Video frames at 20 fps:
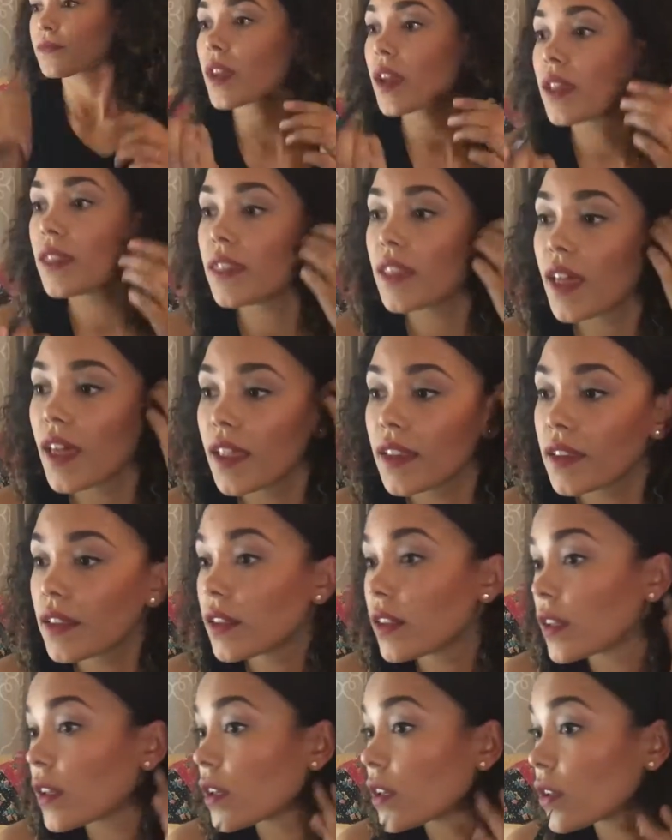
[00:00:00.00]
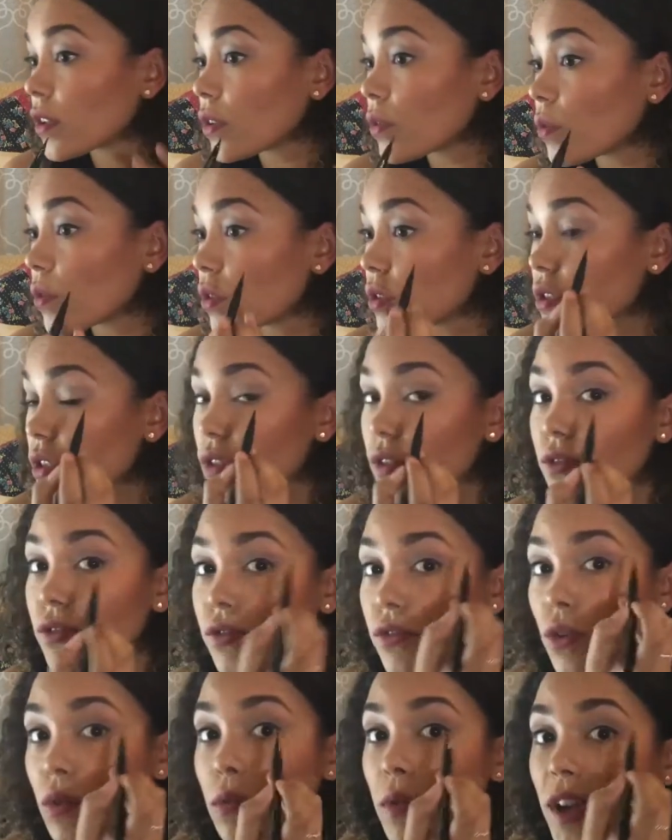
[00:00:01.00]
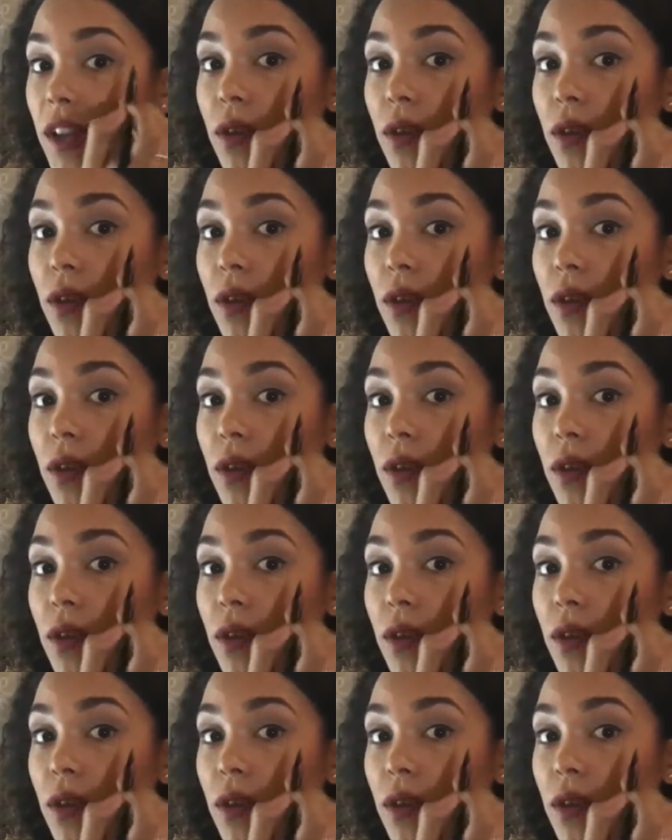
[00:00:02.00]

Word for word: And then you want to form where